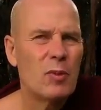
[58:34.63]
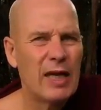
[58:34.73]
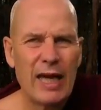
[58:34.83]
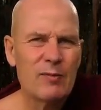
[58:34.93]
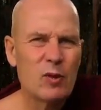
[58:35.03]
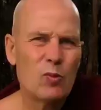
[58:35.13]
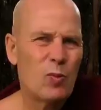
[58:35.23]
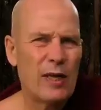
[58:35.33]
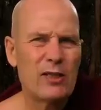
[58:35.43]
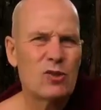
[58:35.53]
But I'm no
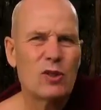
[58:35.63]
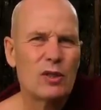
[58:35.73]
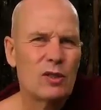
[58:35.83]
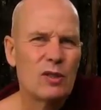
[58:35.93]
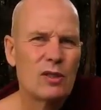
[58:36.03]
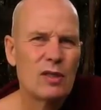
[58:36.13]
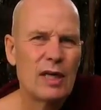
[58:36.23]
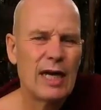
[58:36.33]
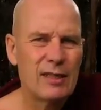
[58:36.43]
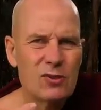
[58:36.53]
play toy.
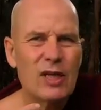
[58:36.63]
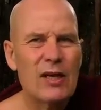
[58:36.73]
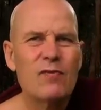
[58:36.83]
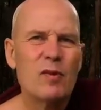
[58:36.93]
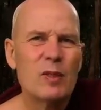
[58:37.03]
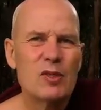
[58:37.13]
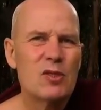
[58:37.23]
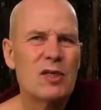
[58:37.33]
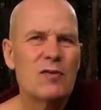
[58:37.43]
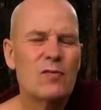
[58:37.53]
I decide for
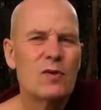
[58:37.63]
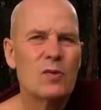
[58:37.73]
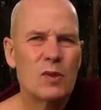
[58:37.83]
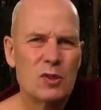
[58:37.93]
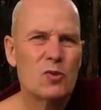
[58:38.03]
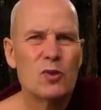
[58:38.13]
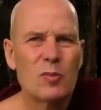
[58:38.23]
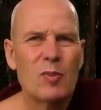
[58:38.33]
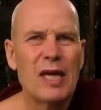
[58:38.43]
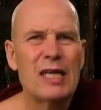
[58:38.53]
myself what is good
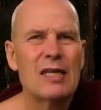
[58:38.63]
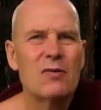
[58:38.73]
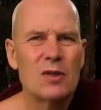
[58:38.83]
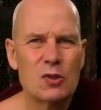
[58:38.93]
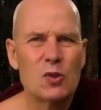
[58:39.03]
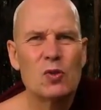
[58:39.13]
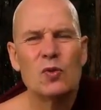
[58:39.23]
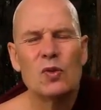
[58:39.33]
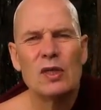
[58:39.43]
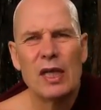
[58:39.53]
and bad, what to
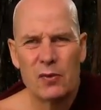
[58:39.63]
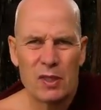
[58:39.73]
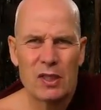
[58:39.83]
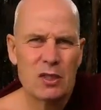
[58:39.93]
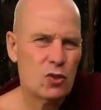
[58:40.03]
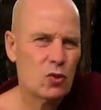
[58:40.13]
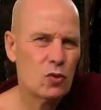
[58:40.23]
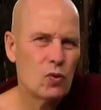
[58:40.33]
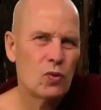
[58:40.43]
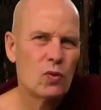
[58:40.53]
do and what not to do,